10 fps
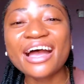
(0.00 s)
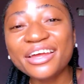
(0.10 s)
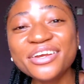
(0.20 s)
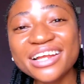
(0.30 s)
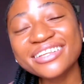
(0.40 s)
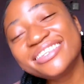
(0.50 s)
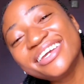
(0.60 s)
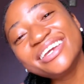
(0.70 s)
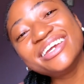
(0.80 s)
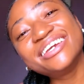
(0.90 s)
Another
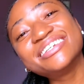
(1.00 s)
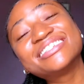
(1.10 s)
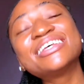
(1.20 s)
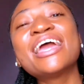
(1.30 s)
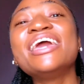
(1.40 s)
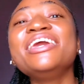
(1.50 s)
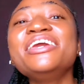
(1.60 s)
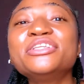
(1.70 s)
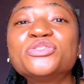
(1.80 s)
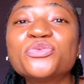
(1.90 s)
thing is
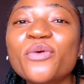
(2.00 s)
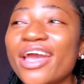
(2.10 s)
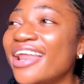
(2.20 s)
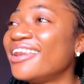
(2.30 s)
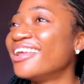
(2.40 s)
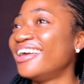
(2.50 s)
eat well.